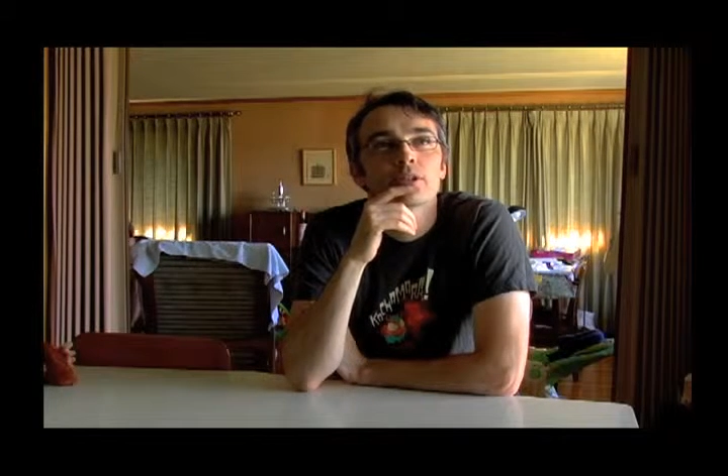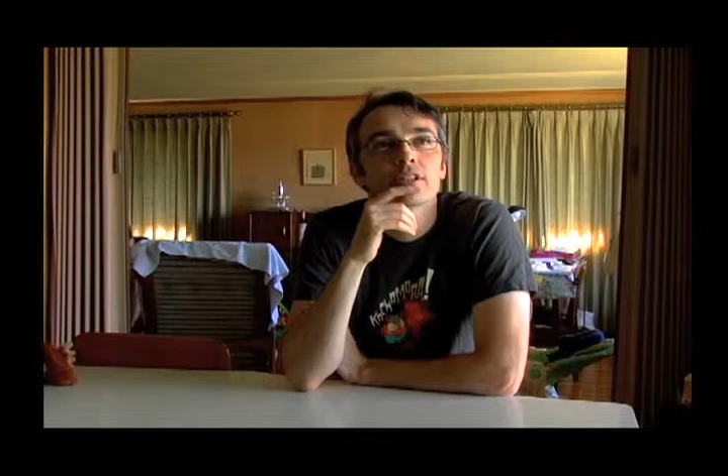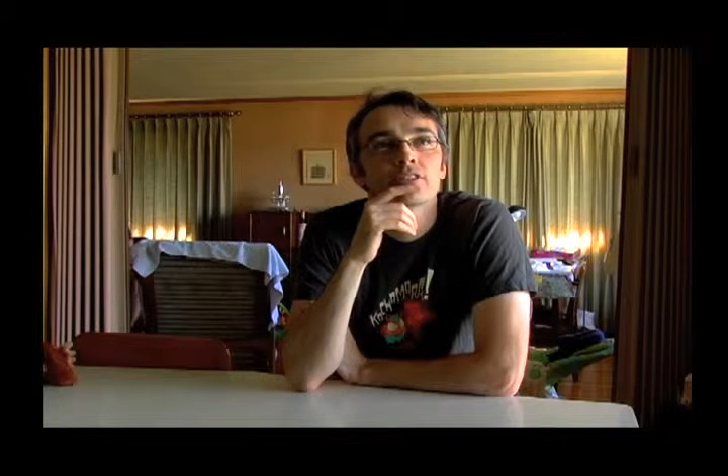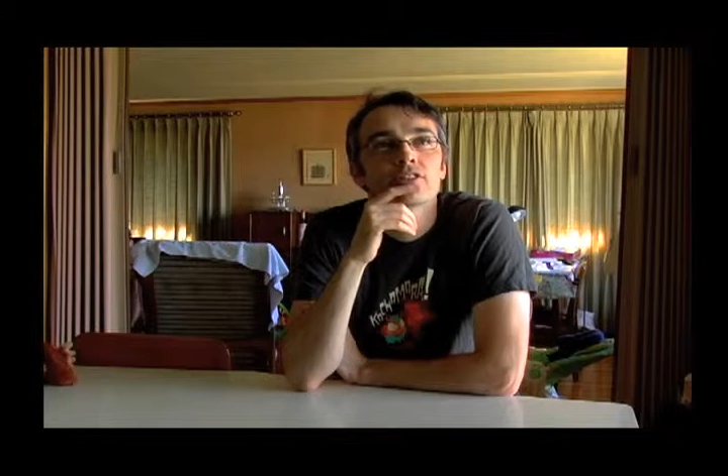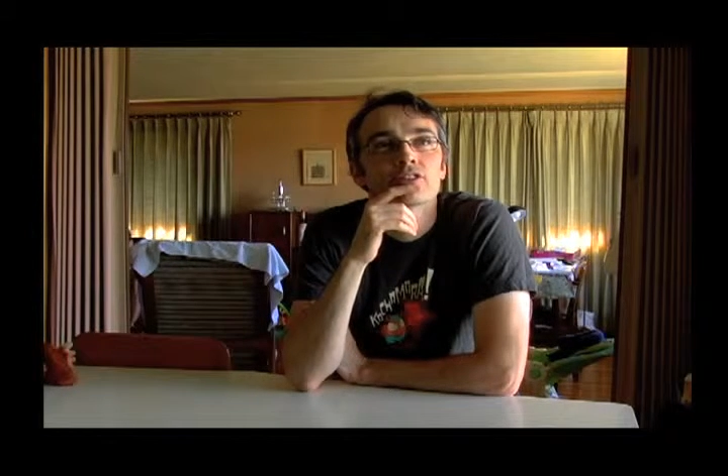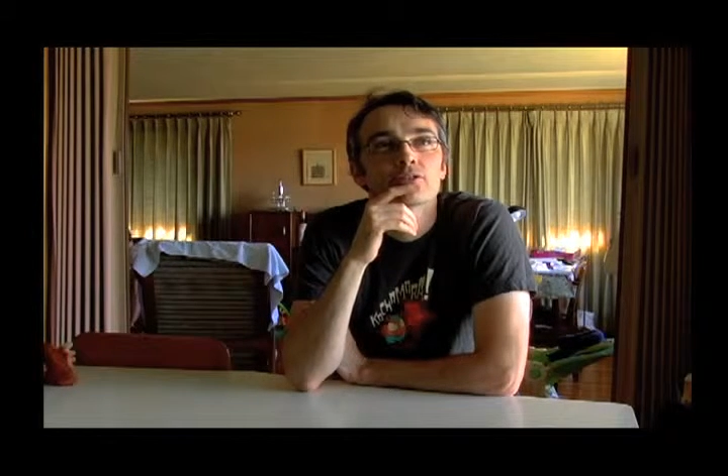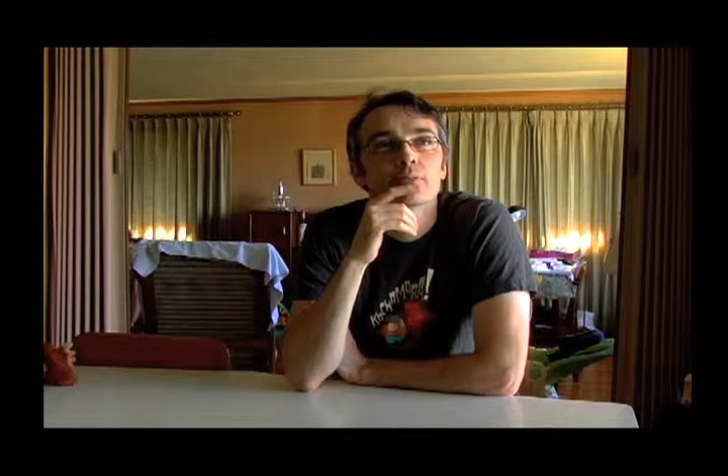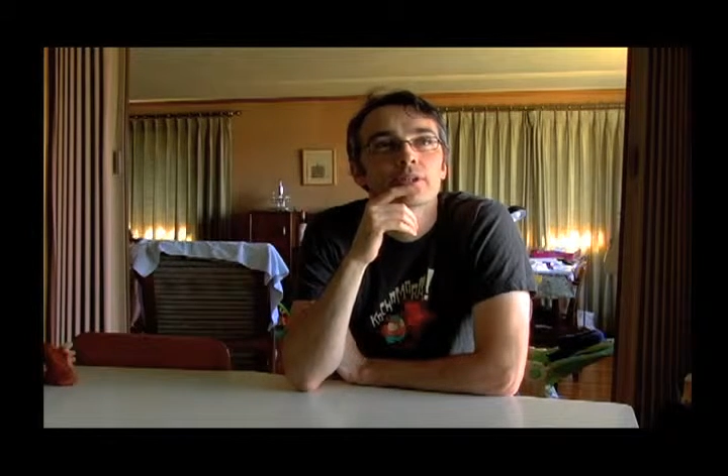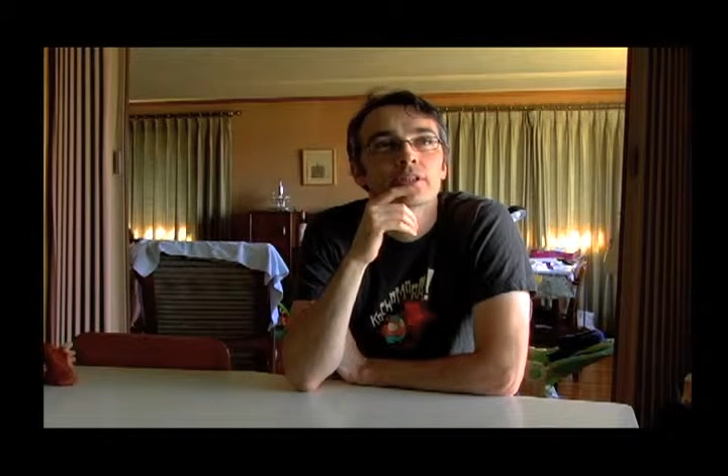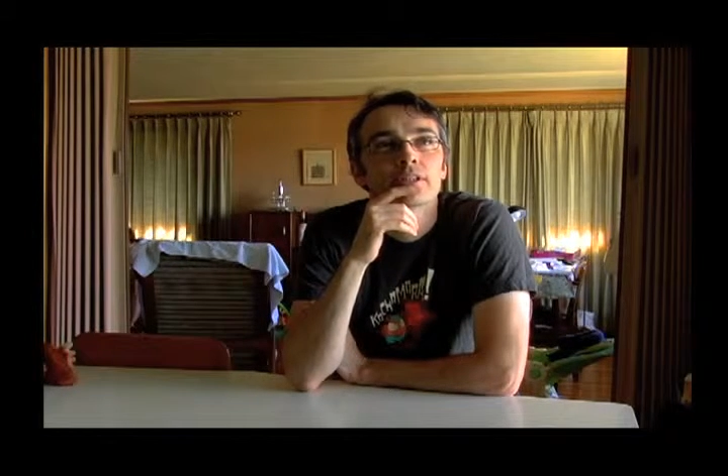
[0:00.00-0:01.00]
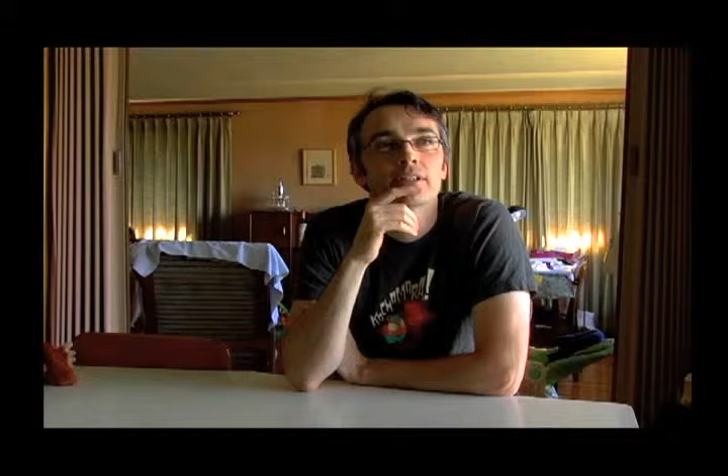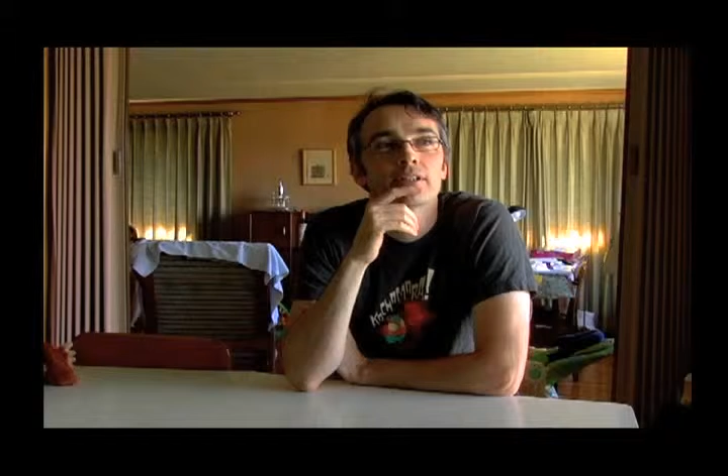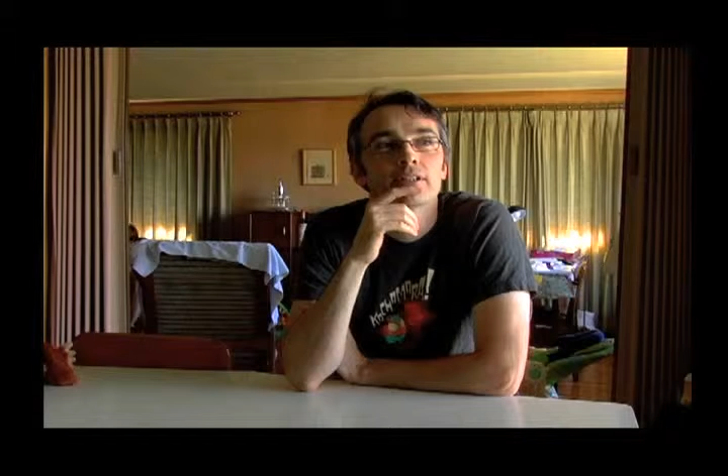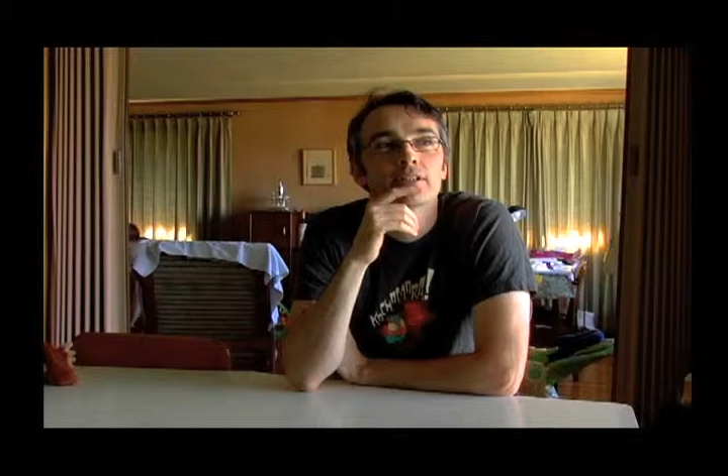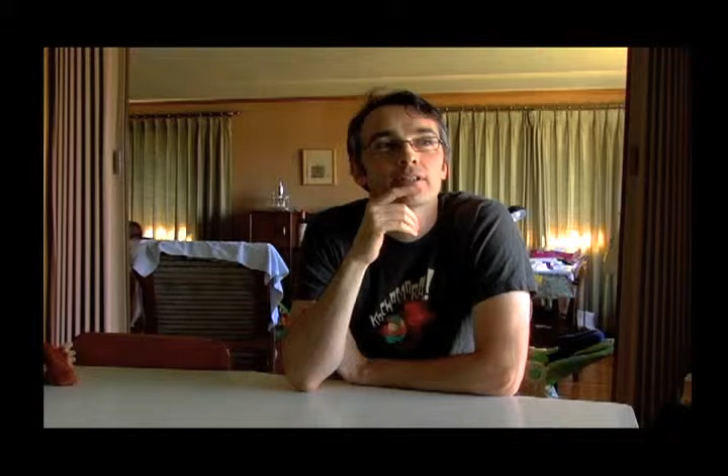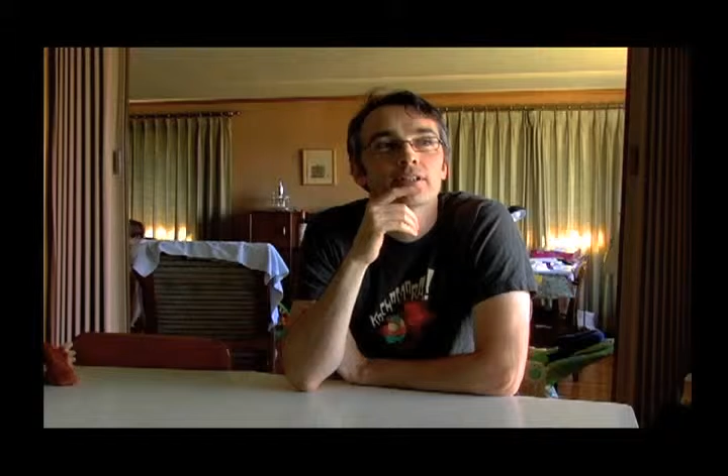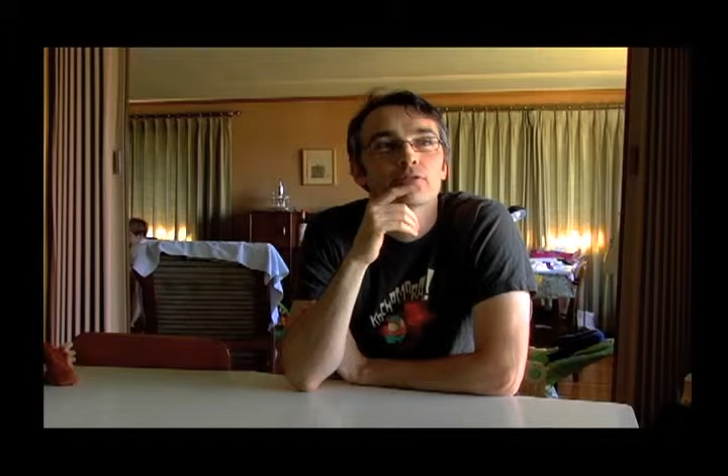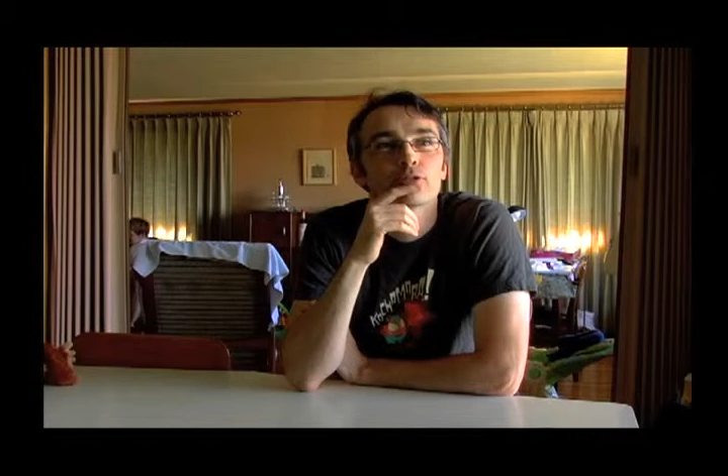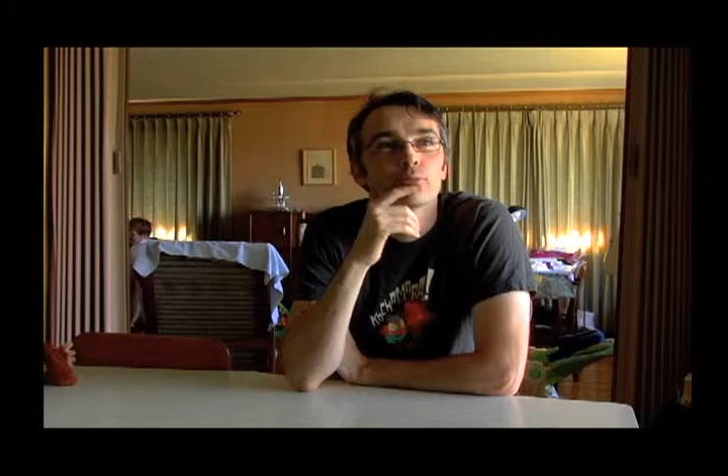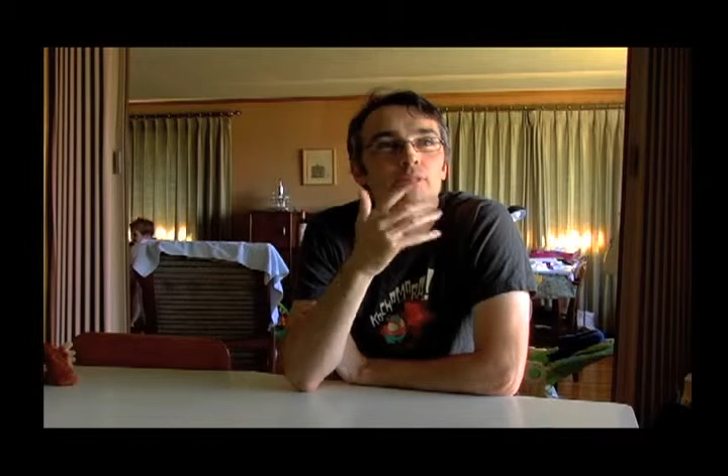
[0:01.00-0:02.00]
but it's just been,
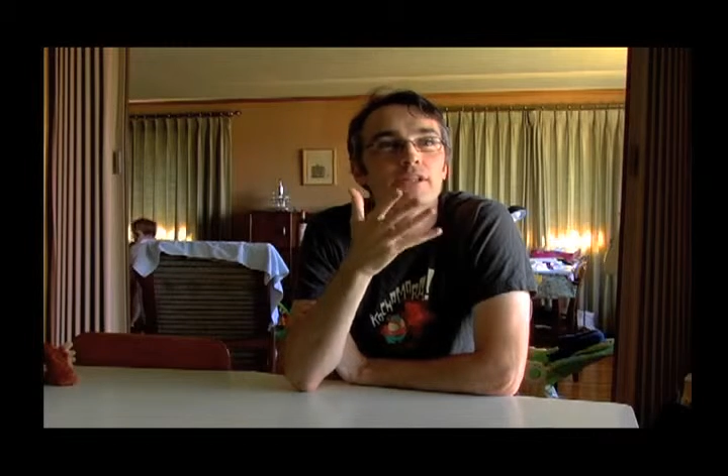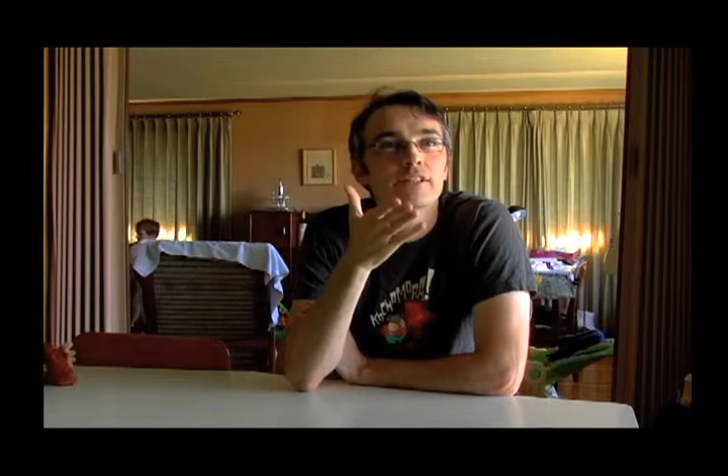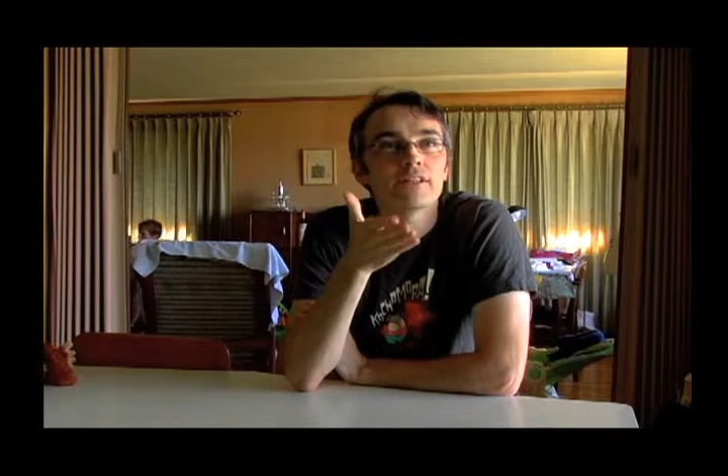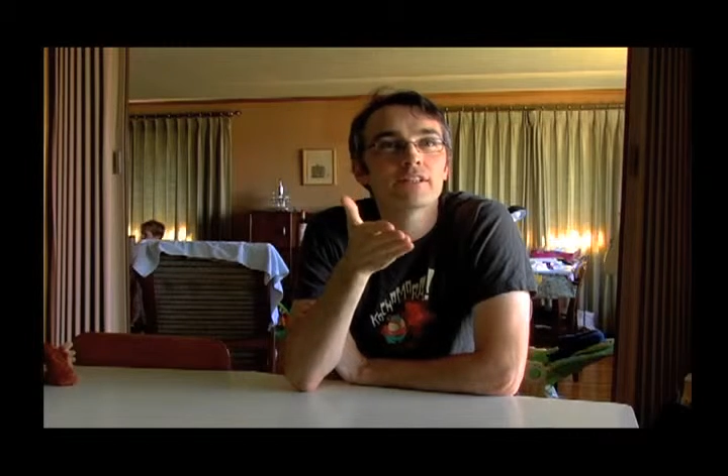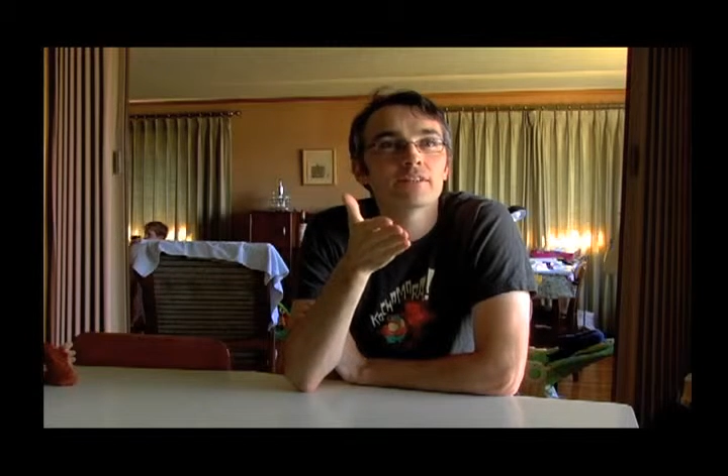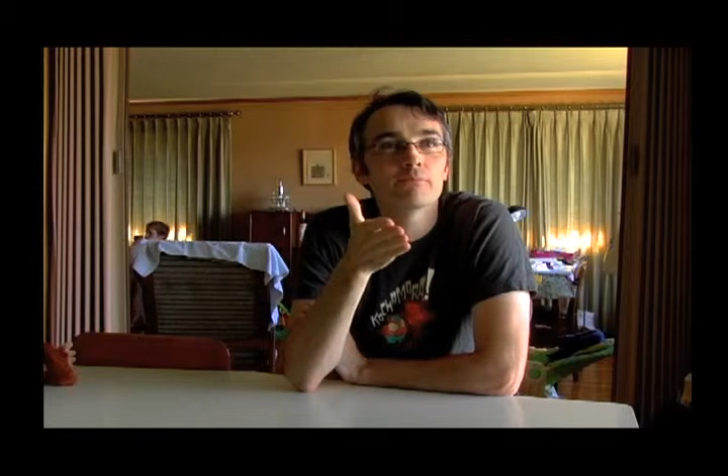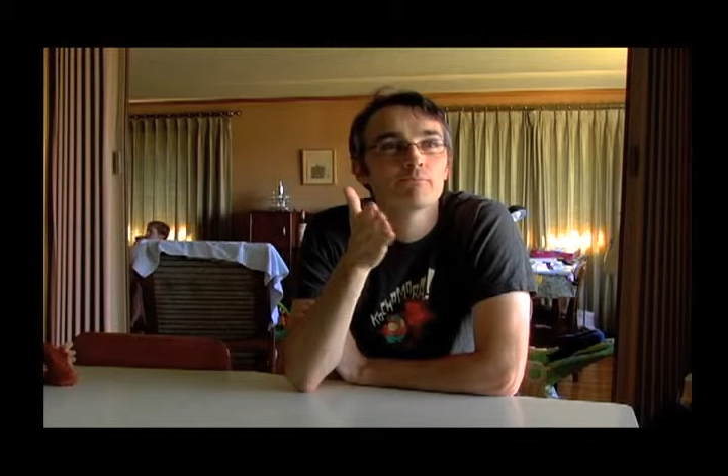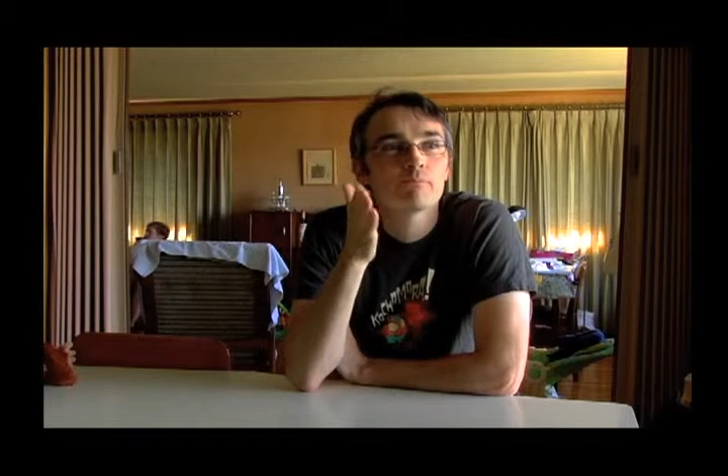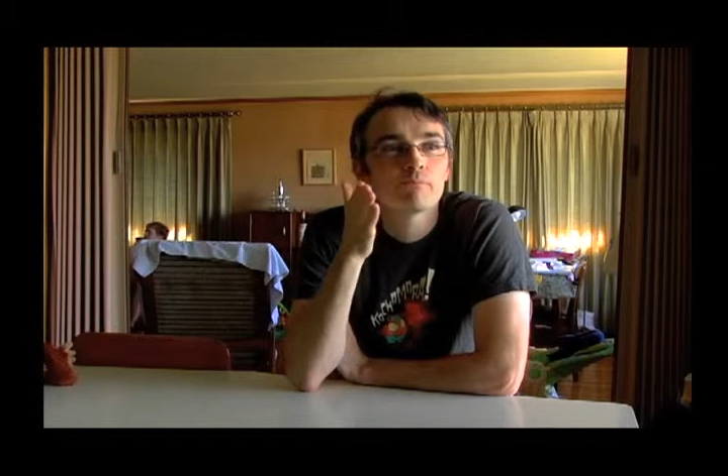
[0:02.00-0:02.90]
for me, the